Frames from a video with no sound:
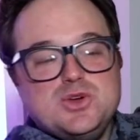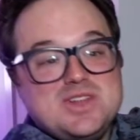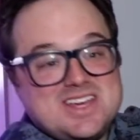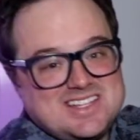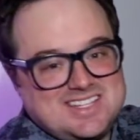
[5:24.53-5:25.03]

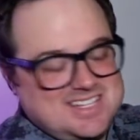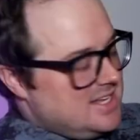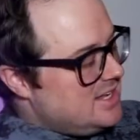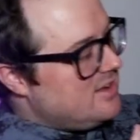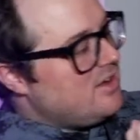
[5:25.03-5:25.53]
unit
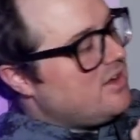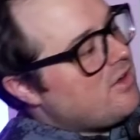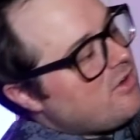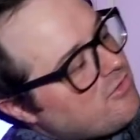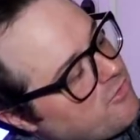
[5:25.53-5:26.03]

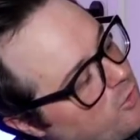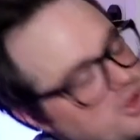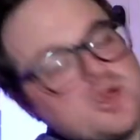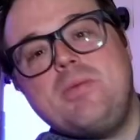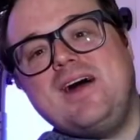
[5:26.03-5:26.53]
for
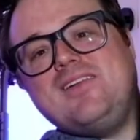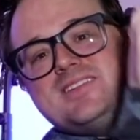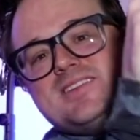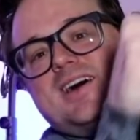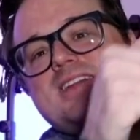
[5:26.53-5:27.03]
your
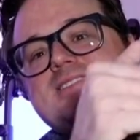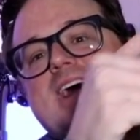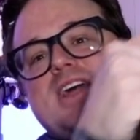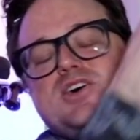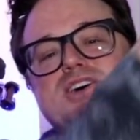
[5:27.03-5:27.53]
Peloton. It's
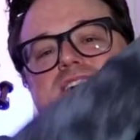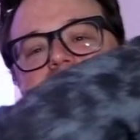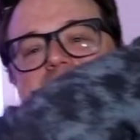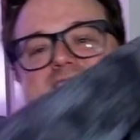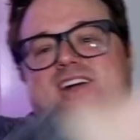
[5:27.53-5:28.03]
got
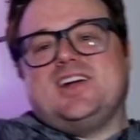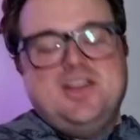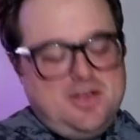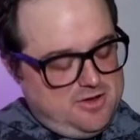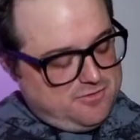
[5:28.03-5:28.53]
hooks here
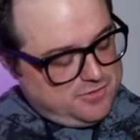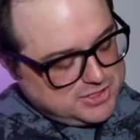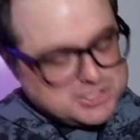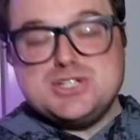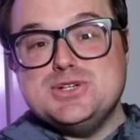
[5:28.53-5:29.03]
for the
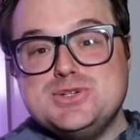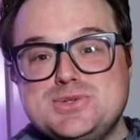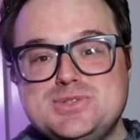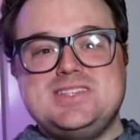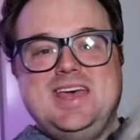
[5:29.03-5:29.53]

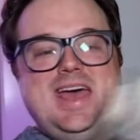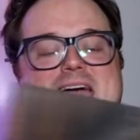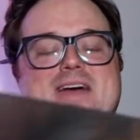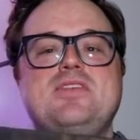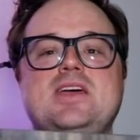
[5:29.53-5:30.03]
shoes,
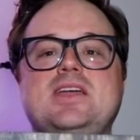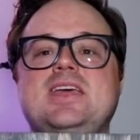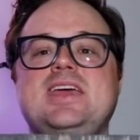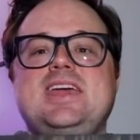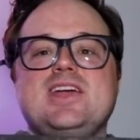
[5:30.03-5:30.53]
and then
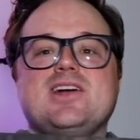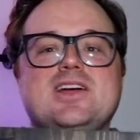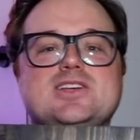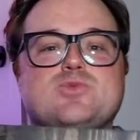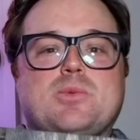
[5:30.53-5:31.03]
here
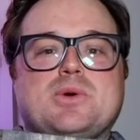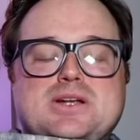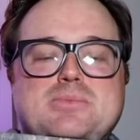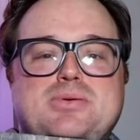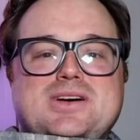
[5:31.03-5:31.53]
is where we're
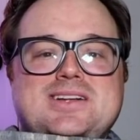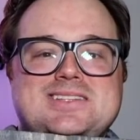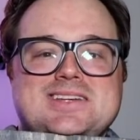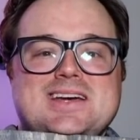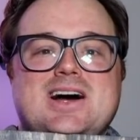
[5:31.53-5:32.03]
gonna
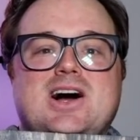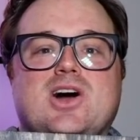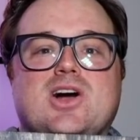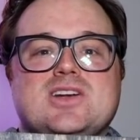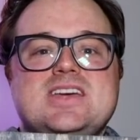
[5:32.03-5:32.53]
put our